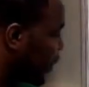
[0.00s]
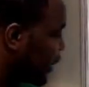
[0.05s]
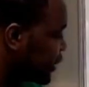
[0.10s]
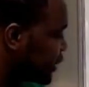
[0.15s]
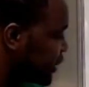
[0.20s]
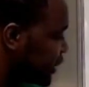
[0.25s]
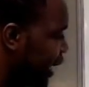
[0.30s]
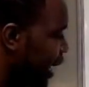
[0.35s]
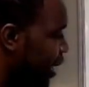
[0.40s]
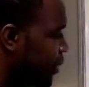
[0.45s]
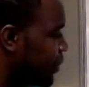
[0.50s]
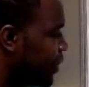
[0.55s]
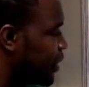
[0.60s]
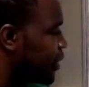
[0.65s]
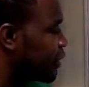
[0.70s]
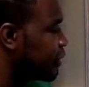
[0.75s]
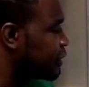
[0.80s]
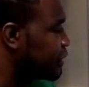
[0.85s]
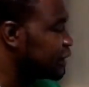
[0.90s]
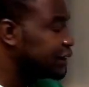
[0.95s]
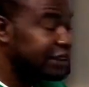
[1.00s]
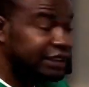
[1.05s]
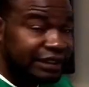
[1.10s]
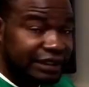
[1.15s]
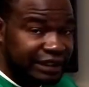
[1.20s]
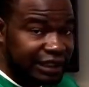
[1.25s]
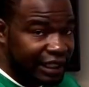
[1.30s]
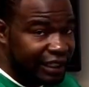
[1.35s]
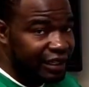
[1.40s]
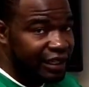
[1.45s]
Same here,
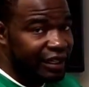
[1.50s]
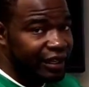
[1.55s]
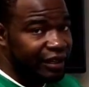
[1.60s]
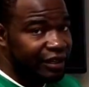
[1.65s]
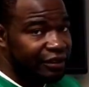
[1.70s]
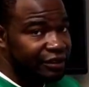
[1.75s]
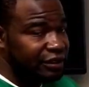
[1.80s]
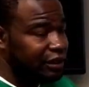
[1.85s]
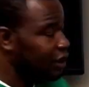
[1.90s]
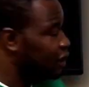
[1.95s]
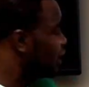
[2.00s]
10 years